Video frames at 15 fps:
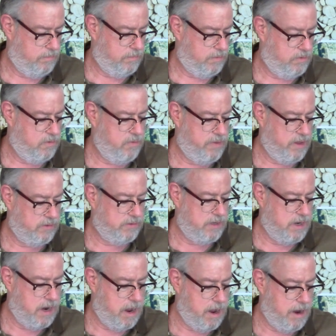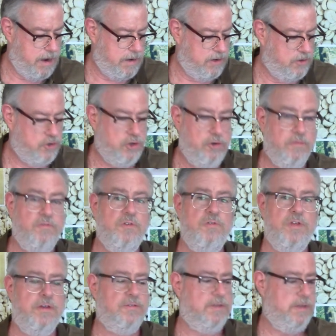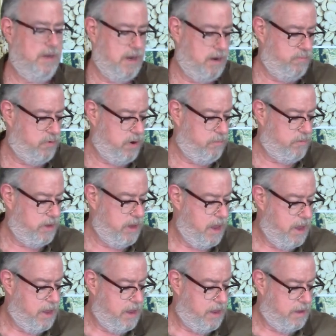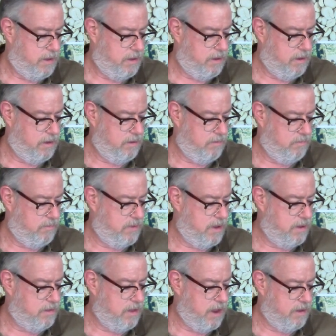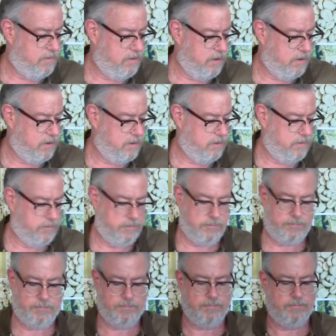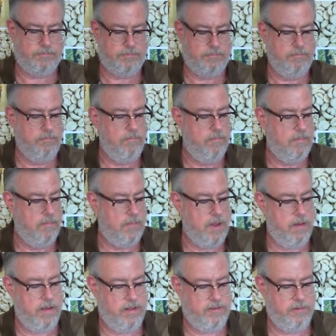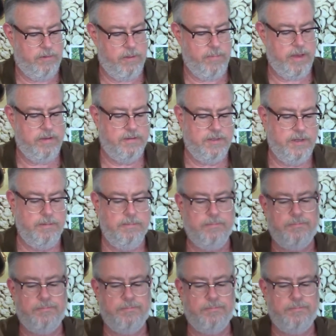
2009, June of 2009 probably, in The Atlantic. Oh, that's a real magazine.